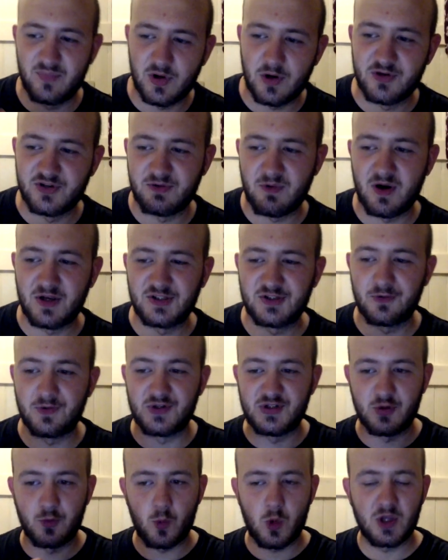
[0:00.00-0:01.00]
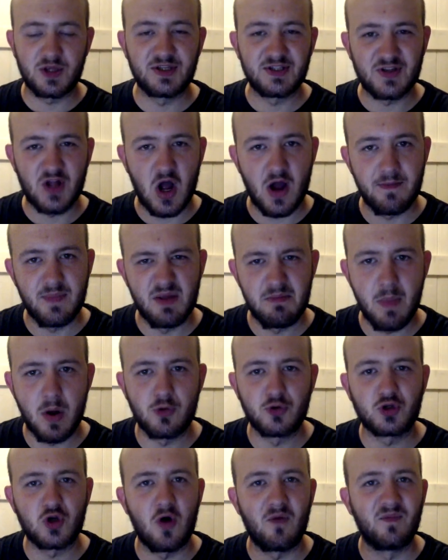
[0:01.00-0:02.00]
and Proceratosaurus, the ones that I'm the
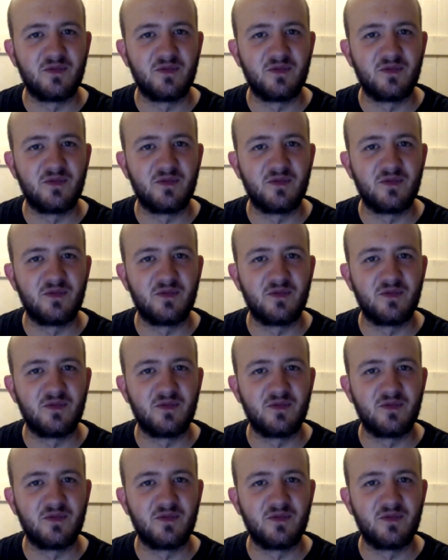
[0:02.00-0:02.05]
most